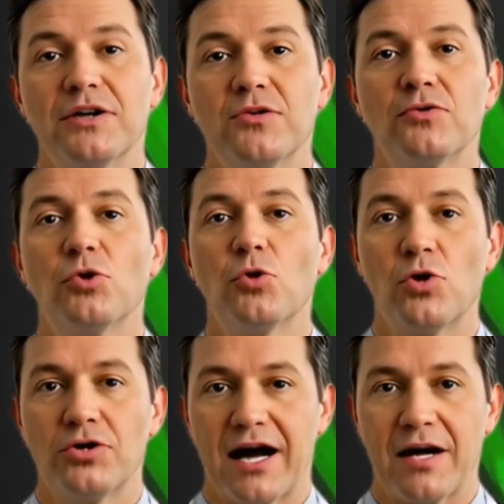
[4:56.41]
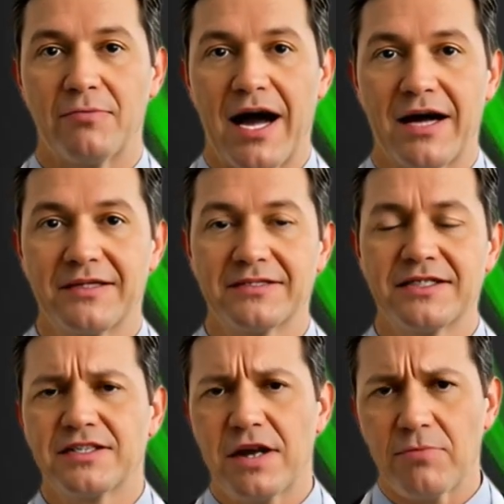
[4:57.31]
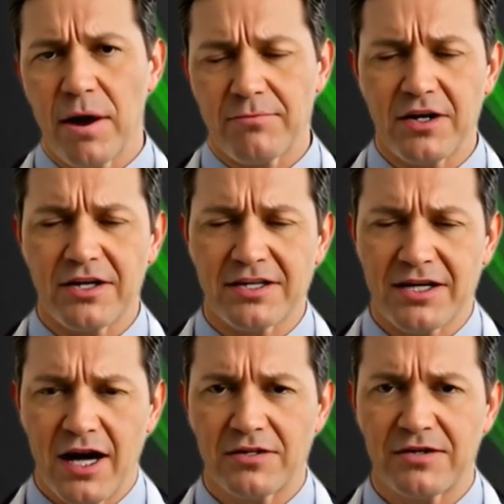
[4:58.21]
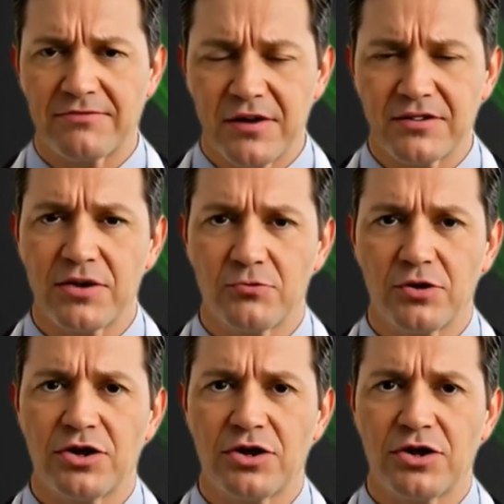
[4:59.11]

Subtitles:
Reverse lunges, where you step backward instead of forward,